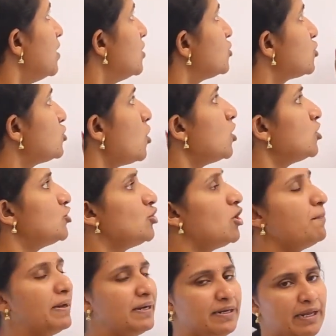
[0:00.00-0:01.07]

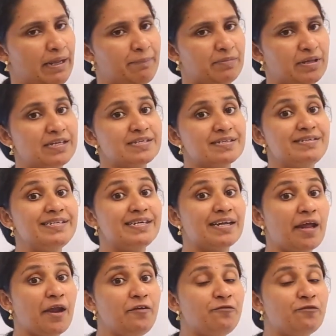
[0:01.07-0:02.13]
Stoichiometry, it's
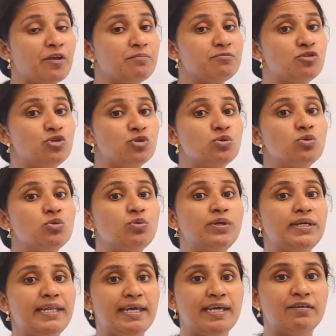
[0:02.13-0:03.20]
derived from two
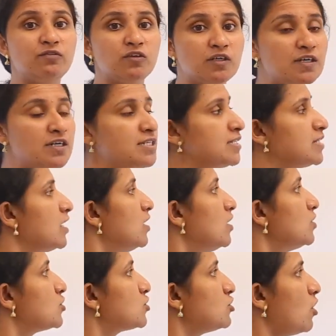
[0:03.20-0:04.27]
Greek words,
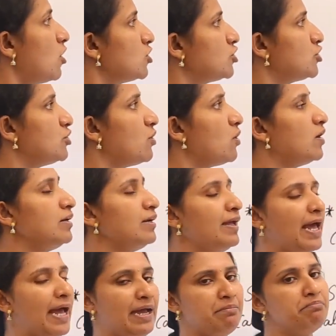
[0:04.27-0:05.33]

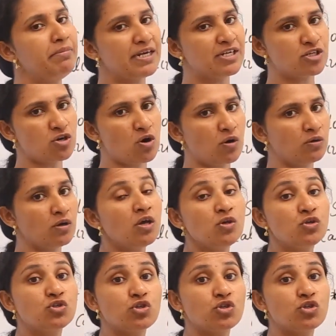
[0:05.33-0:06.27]
stoichion and metron.